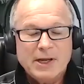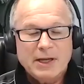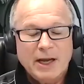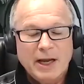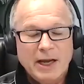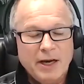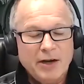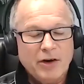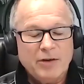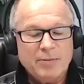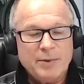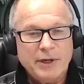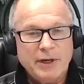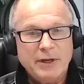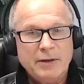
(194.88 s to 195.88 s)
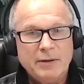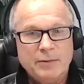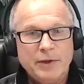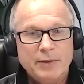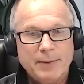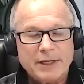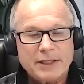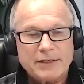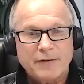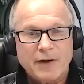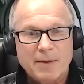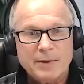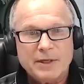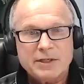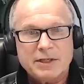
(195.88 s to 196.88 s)
And I've been with Best
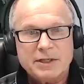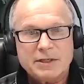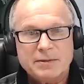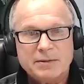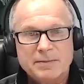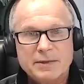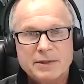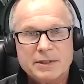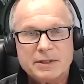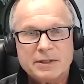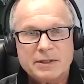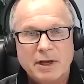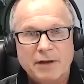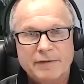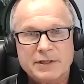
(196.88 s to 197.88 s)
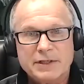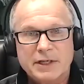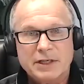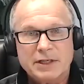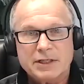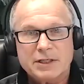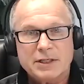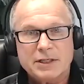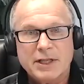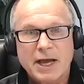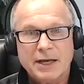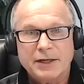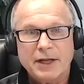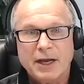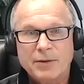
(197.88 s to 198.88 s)
Farming Systems ever since
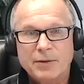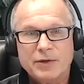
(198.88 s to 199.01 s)
that day,